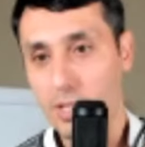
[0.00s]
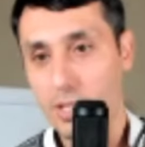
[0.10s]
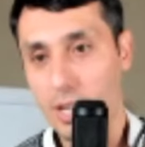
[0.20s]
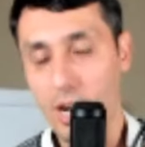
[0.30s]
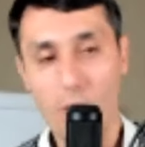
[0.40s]

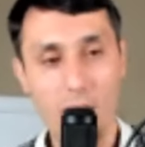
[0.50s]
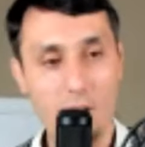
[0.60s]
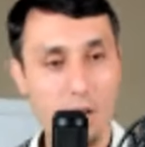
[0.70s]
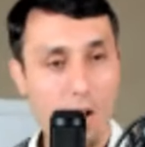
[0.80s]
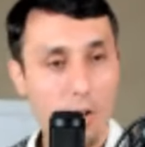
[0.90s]
there you go
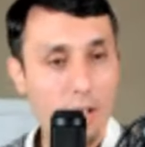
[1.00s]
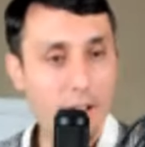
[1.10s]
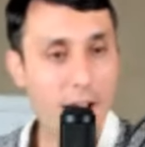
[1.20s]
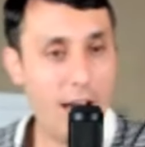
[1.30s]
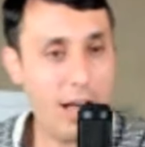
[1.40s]
let's go
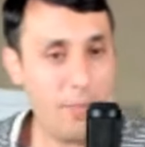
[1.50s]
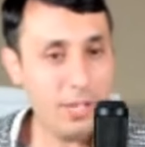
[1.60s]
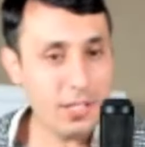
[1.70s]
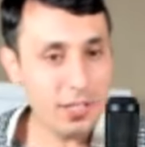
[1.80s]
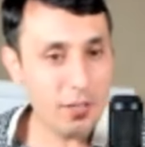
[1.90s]
um
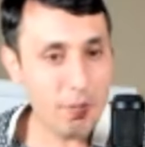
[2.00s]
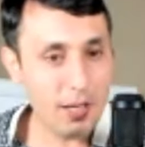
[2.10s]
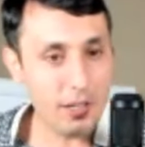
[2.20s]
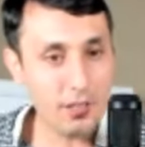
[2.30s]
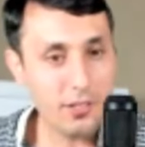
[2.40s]
is
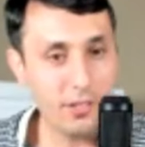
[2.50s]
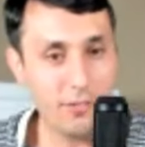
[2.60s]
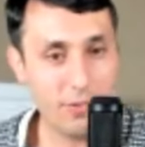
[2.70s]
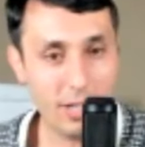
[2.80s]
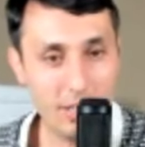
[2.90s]
independent
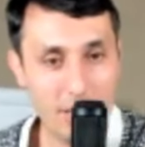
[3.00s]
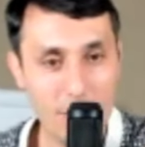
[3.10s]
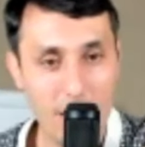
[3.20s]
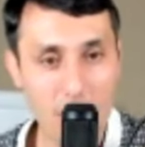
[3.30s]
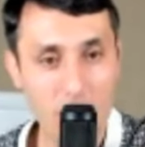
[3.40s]
freight
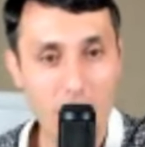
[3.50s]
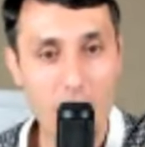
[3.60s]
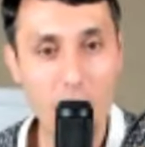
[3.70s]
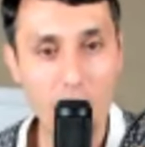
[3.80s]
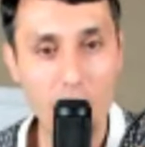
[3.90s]
dispatcher
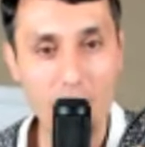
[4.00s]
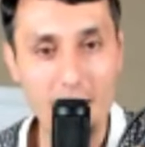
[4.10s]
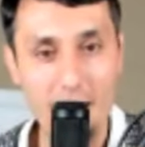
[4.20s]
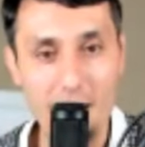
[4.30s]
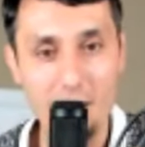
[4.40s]
liable for a
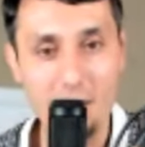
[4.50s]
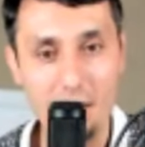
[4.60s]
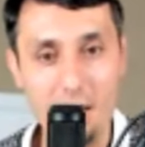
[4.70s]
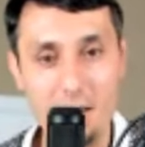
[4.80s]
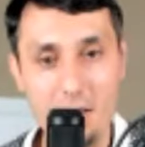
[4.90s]
carrier
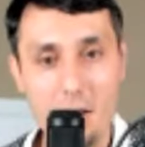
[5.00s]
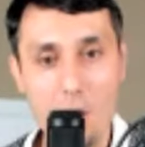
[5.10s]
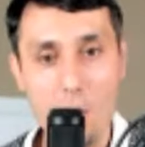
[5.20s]
delays,